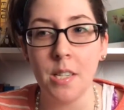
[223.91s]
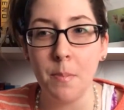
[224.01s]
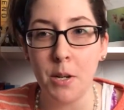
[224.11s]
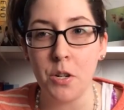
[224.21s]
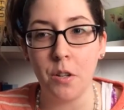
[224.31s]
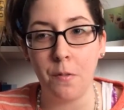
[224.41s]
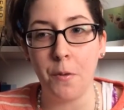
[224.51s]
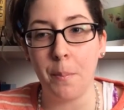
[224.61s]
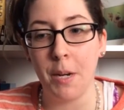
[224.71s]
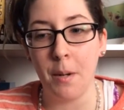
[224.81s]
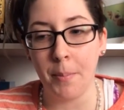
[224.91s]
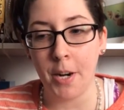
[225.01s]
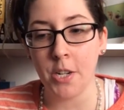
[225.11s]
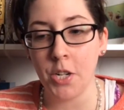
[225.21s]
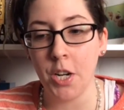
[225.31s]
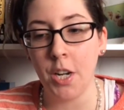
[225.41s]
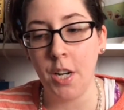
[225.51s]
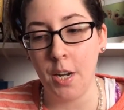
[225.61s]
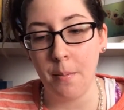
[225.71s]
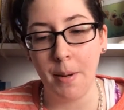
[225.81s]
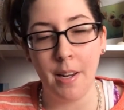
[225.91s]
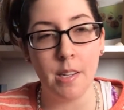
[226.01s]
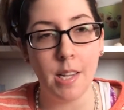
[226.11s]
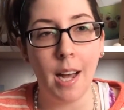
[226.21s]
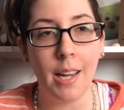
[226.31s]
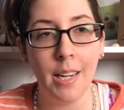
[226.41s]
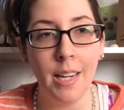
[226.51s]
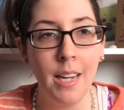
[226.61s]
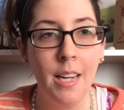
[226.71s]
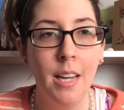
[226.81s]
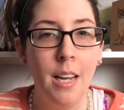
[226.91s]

especially for my depression and my anxiety,